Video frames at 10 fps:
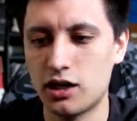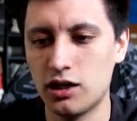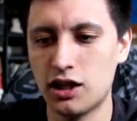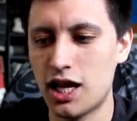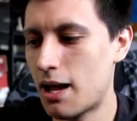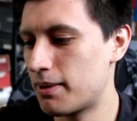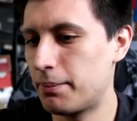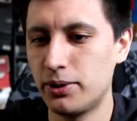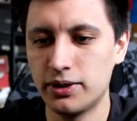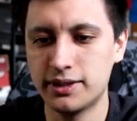
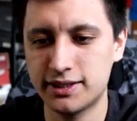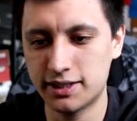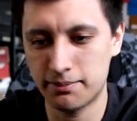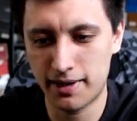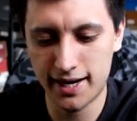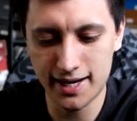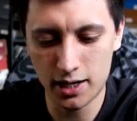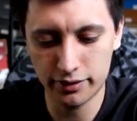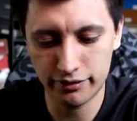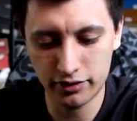Clobopus made
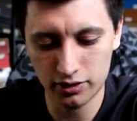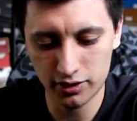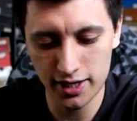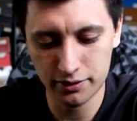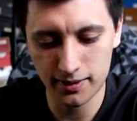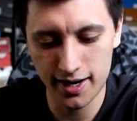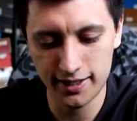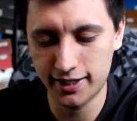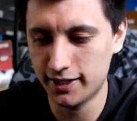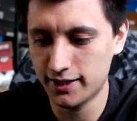out of clay right
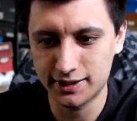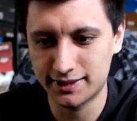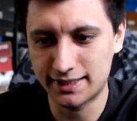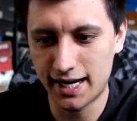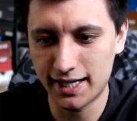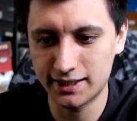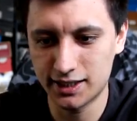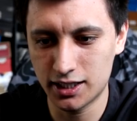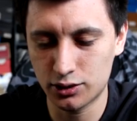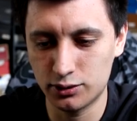here.
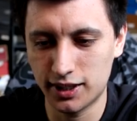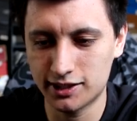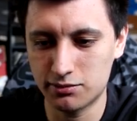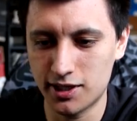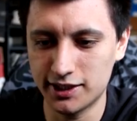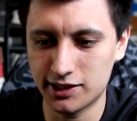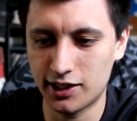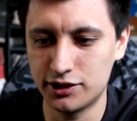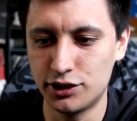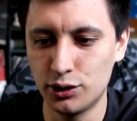Psyduck. Ooh, that's some nice
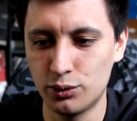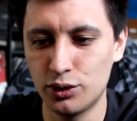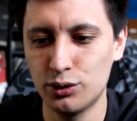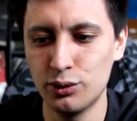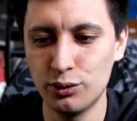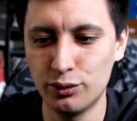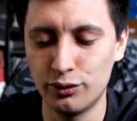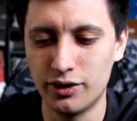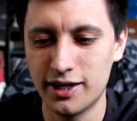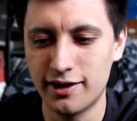art too.
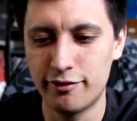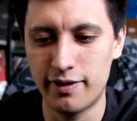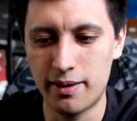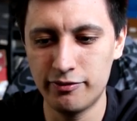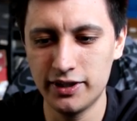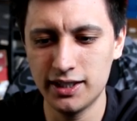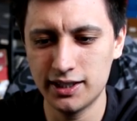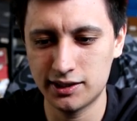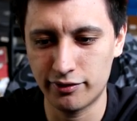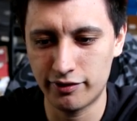Ooh, Famfi?
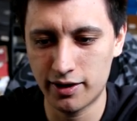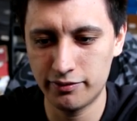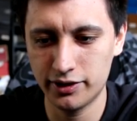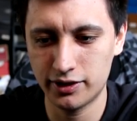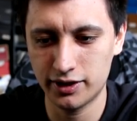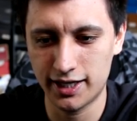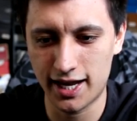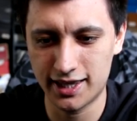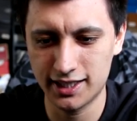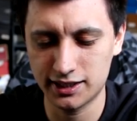Is it Famfi or
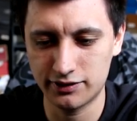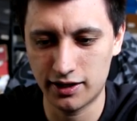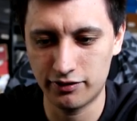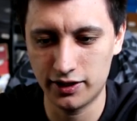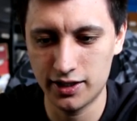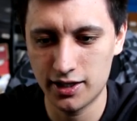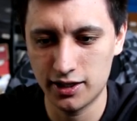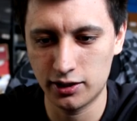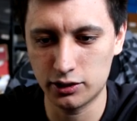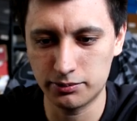yeah, I think it's Famfi.
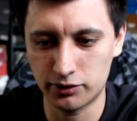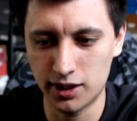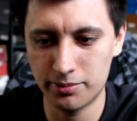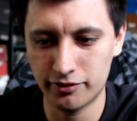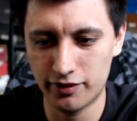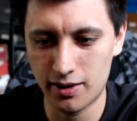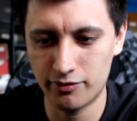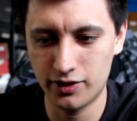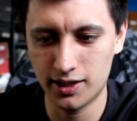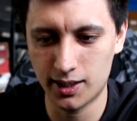It goes Mareep,
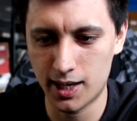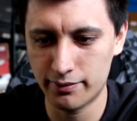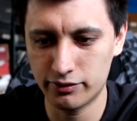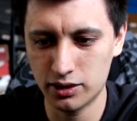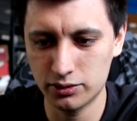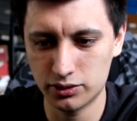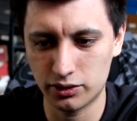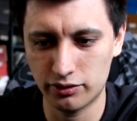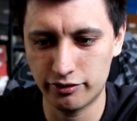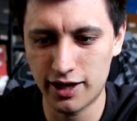Famfi, and then Ampharos
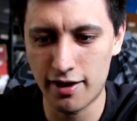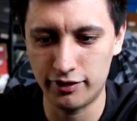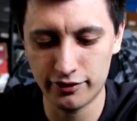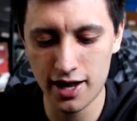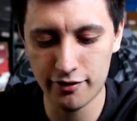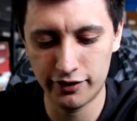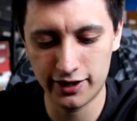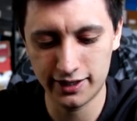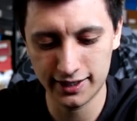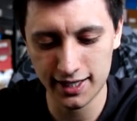or Flaffy. Flaffy,
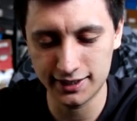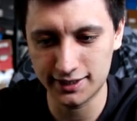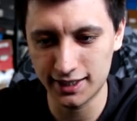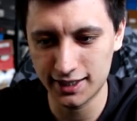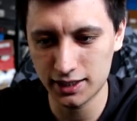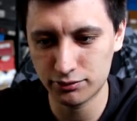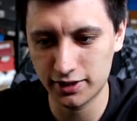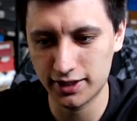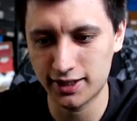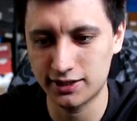I think that's it. That's
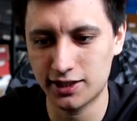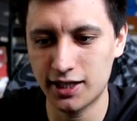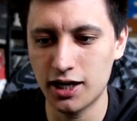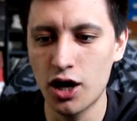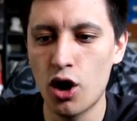really nice art.